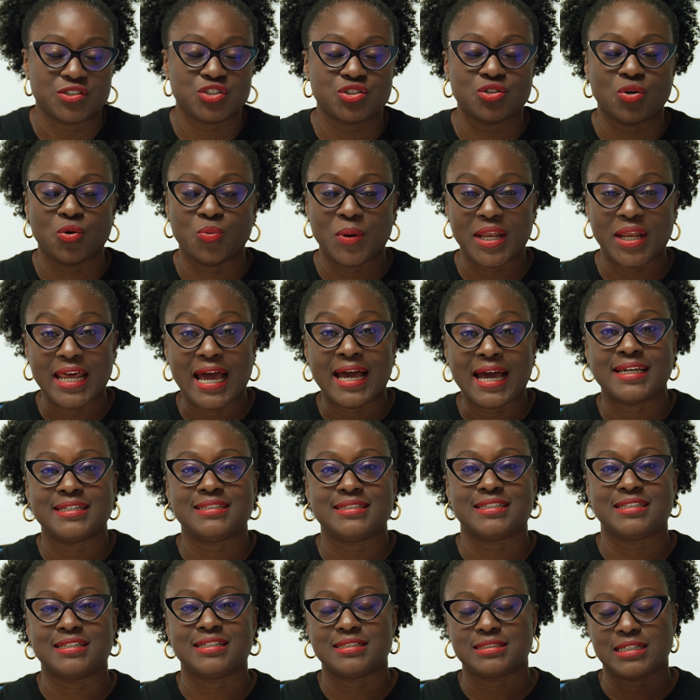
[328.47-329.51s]
So when I
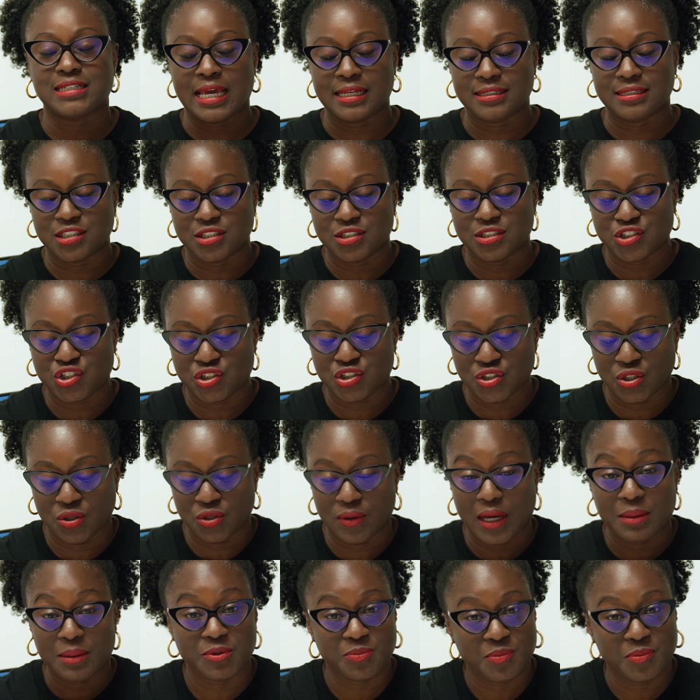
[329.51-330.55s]
did it, I did a
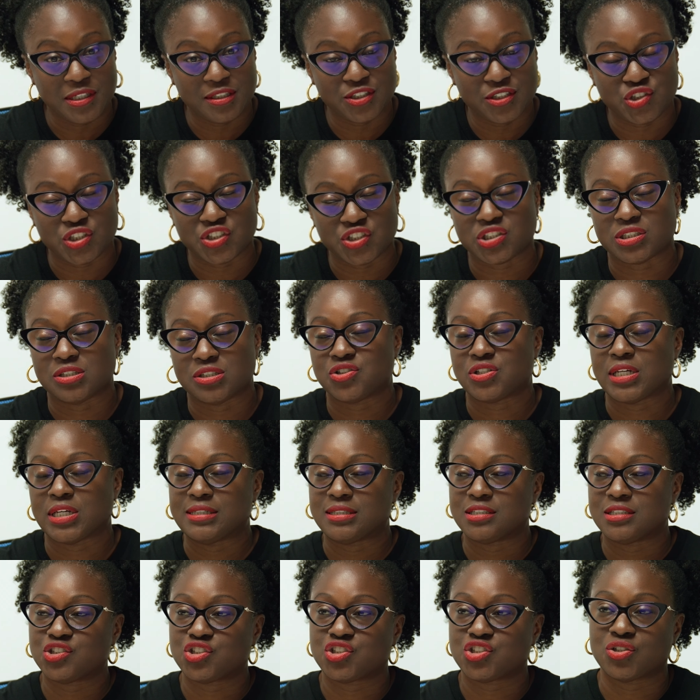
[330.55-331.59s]
show. I'm a pediatrician, so I
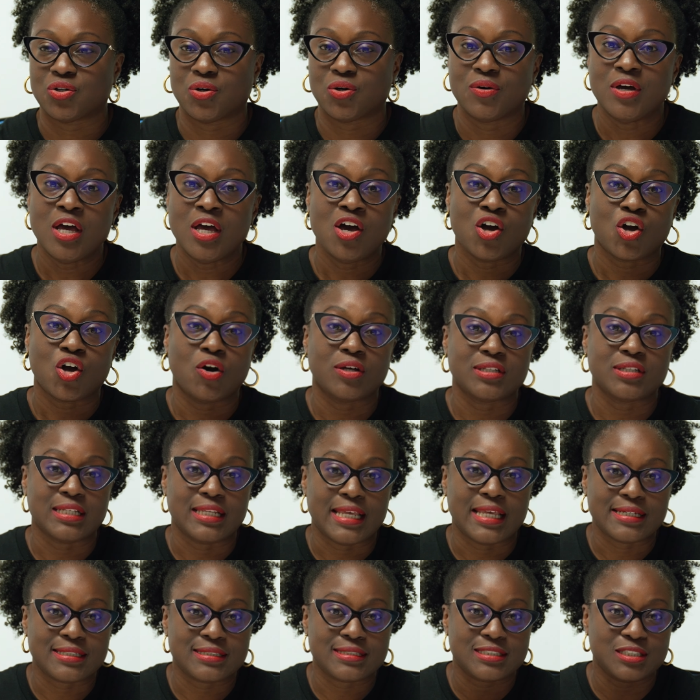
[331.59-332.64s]
did a show called the
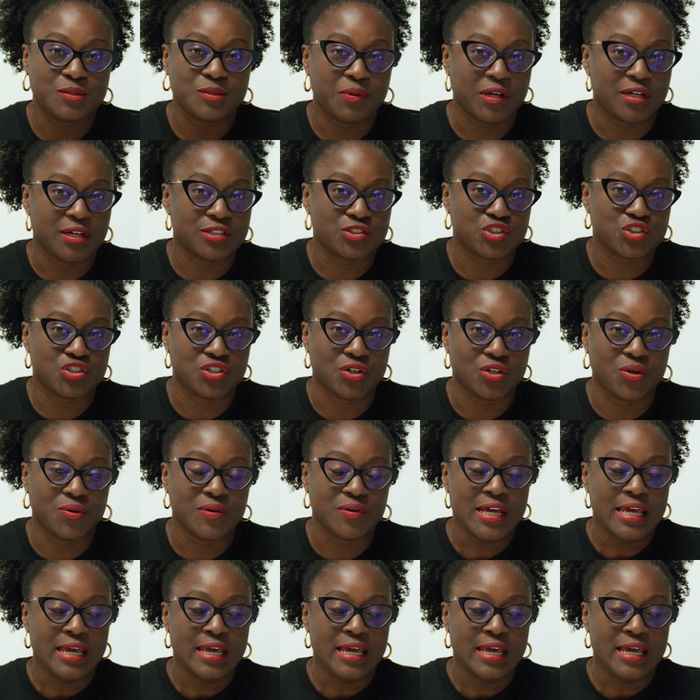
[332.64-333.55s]
Legacy Parent Show,